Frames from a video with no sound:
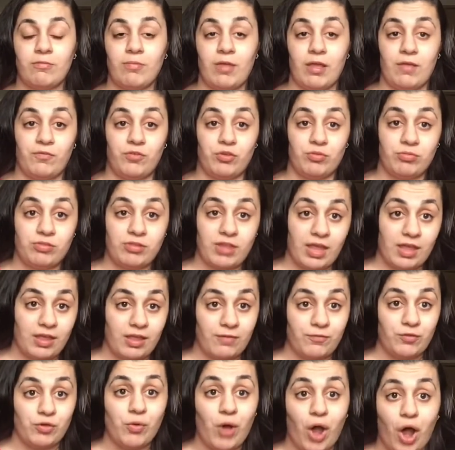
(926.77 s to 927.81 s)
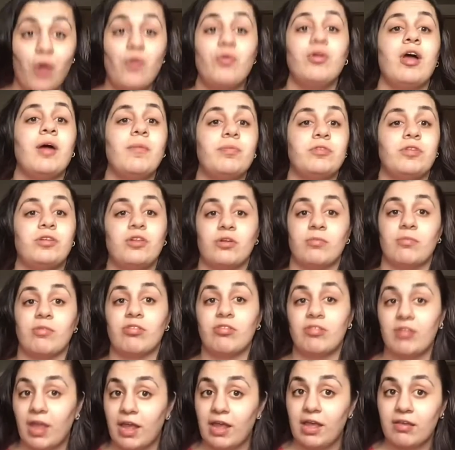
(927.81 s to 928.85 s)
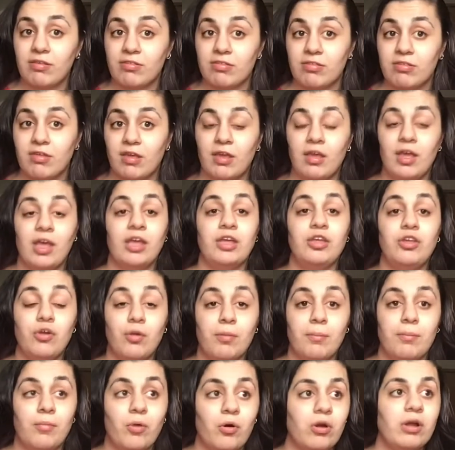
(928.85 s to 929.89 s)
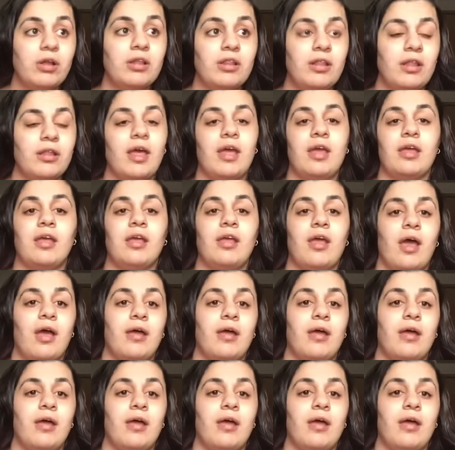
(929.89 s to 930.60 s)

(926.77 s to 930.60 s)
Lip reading: if you own up to your mistakes, you're more like